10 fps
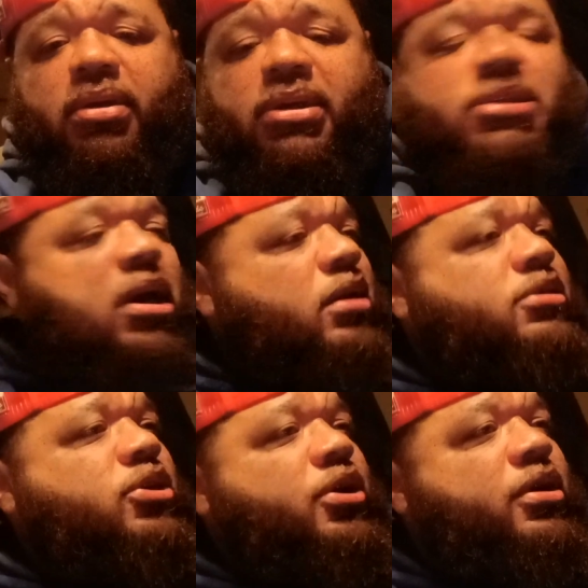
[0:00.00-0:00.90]
in
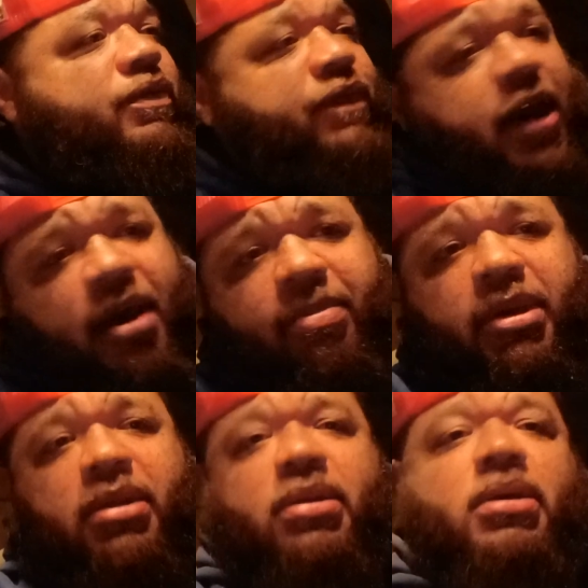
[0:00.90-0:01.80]
solitary
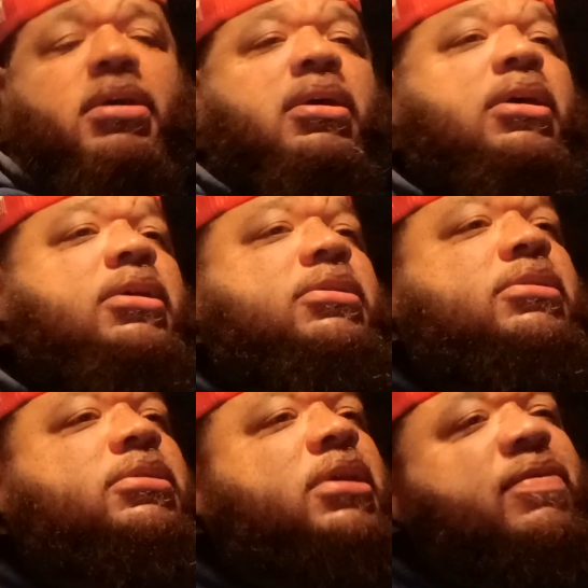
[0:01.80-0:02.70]
confinement. He's
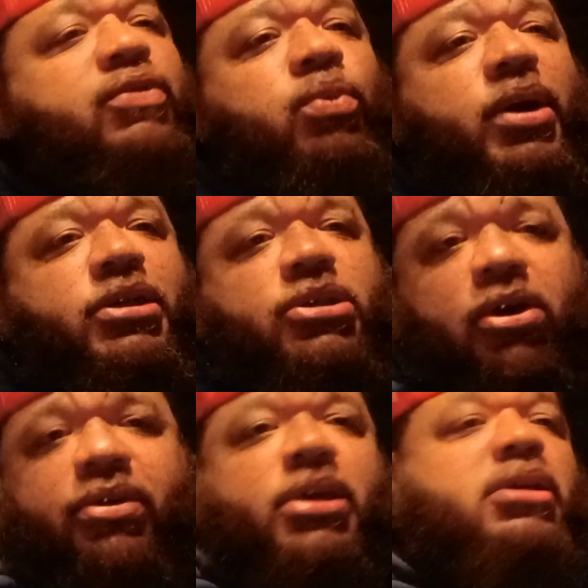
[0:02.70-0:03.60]
giving away
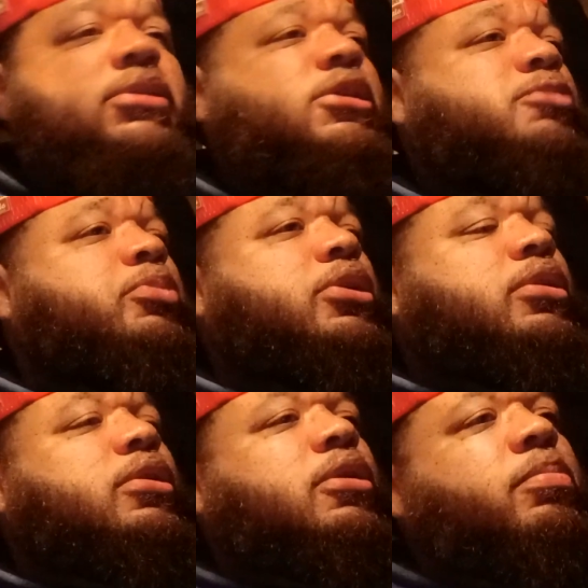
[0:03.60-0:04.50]
turkeys. He's been
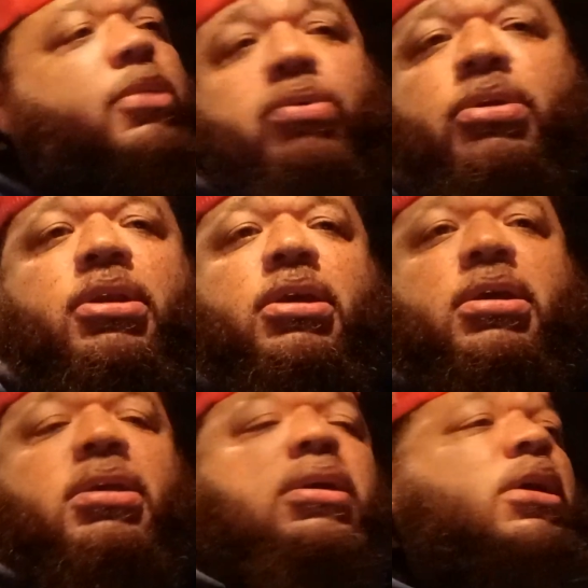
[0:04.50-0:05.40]
in the
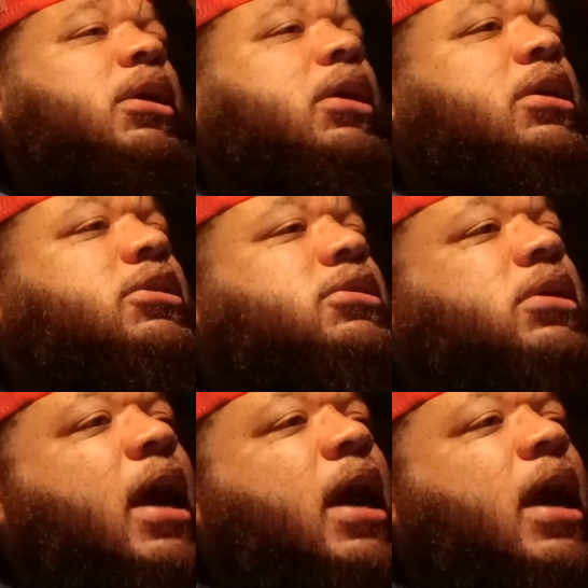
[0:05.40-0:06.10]
community. He's an